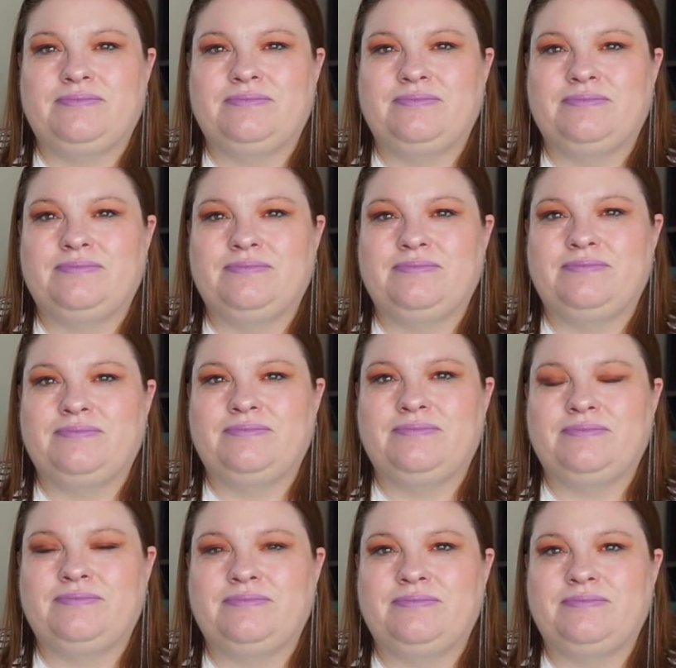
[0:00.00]

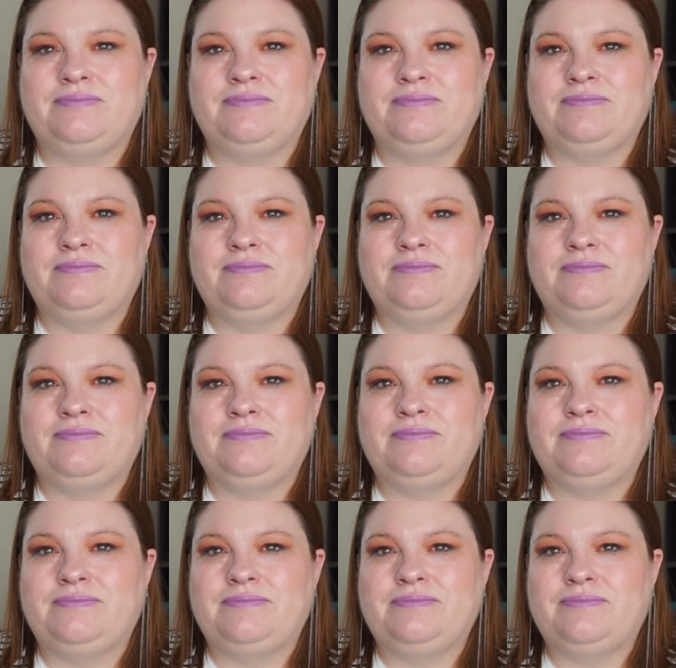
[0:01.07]

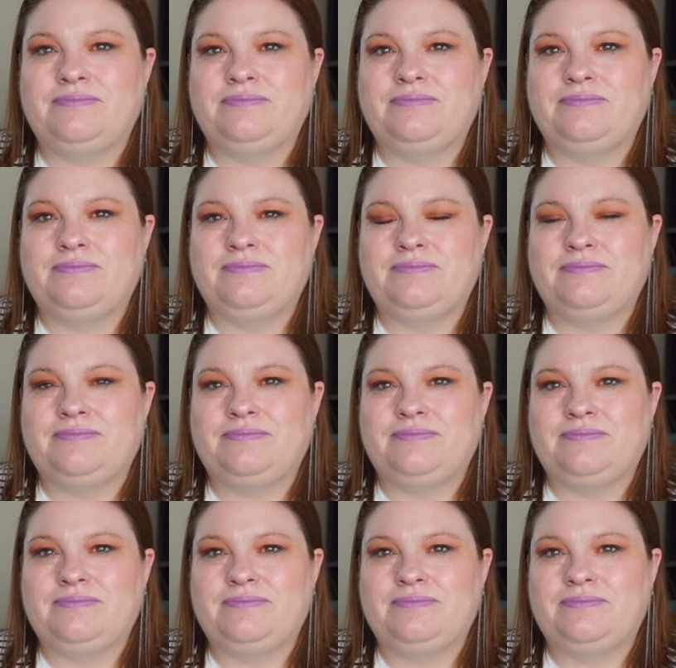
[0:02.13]

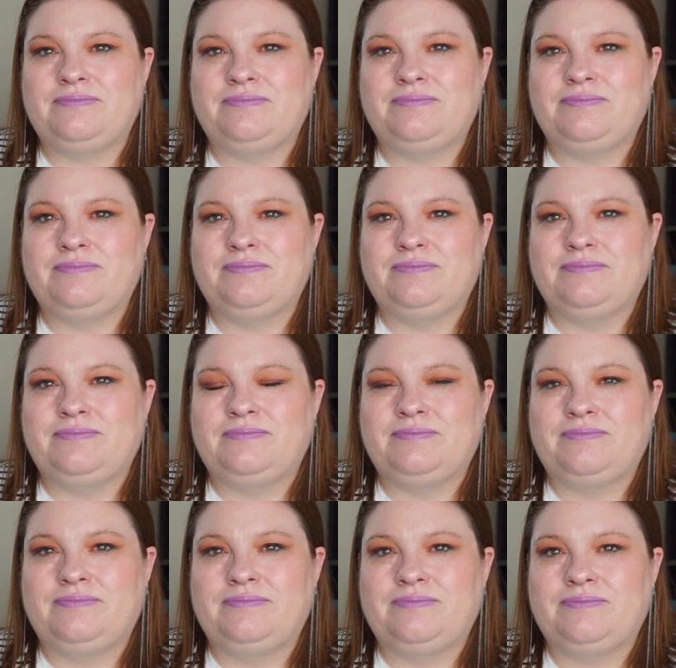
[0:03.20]

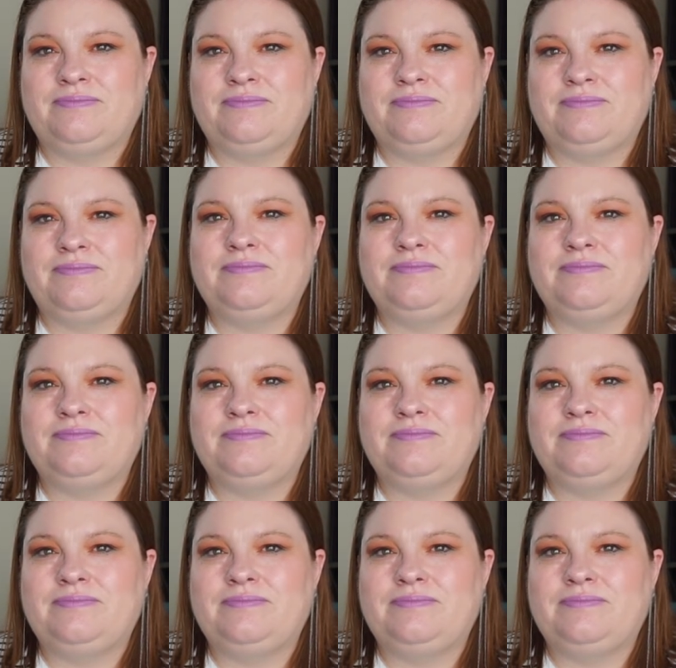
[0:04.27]
(not speaking)